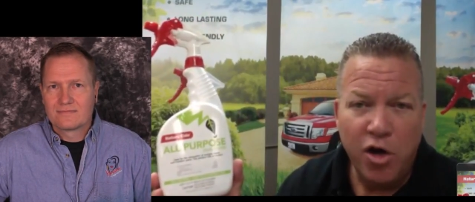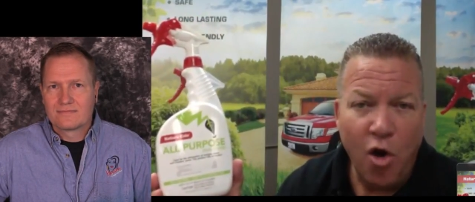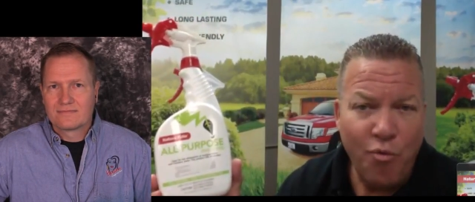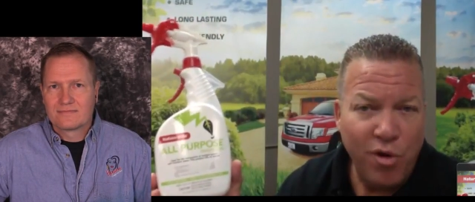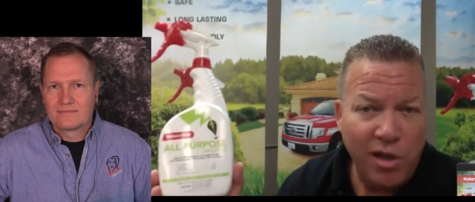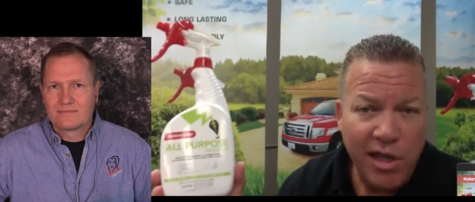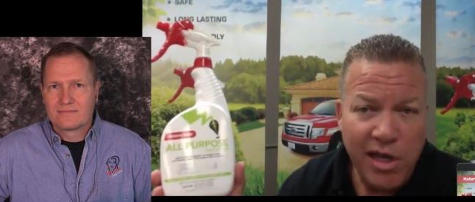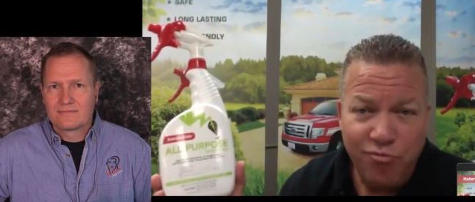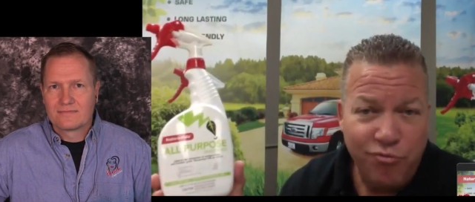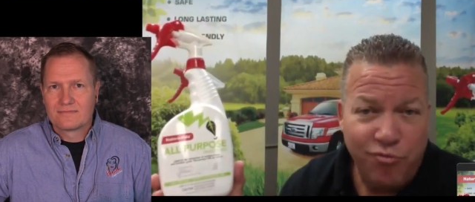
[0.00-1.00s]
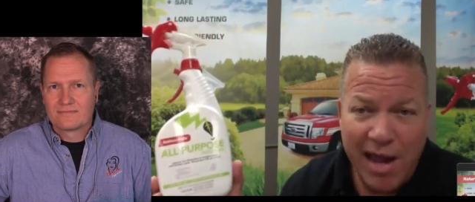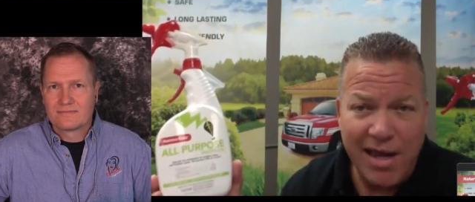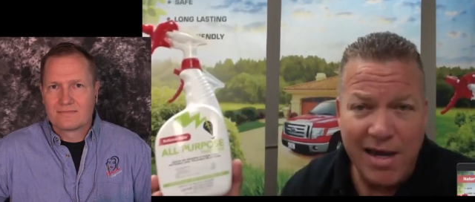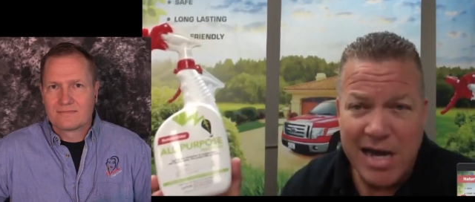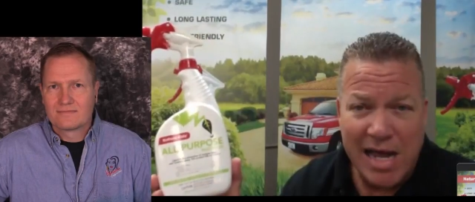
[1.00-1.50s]
Speaker 1: you don't really
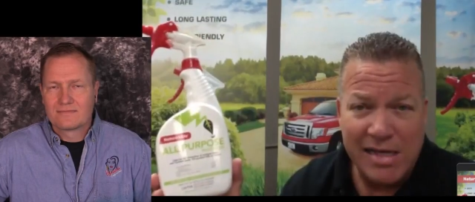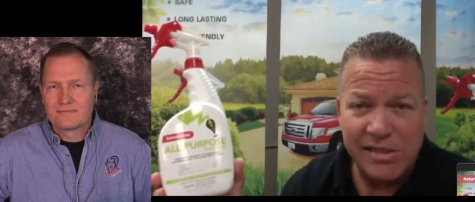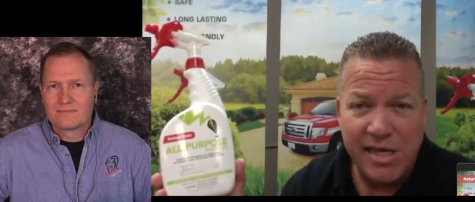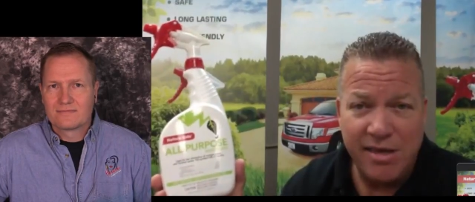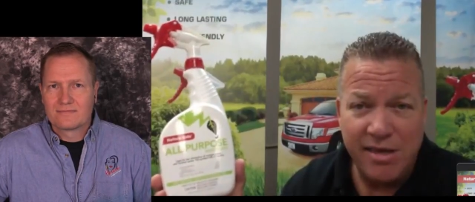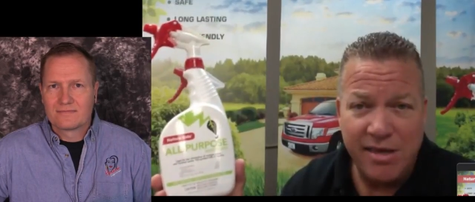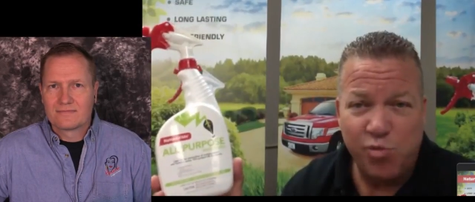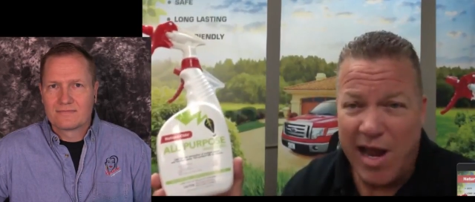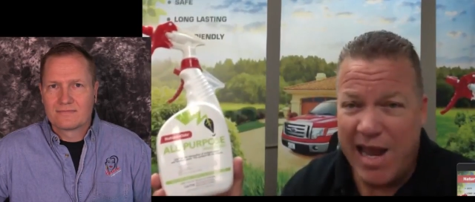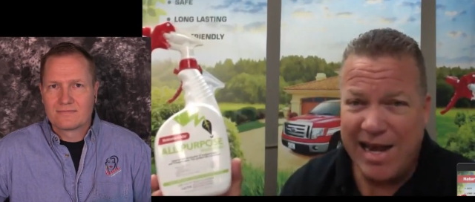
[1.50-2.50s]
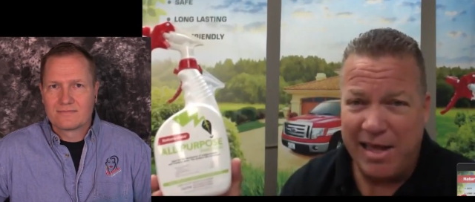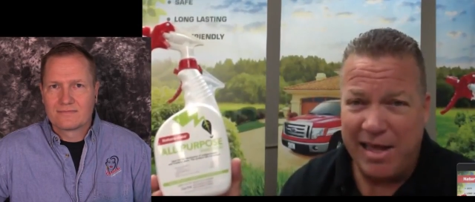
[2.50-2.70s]
recognize that you've sprayed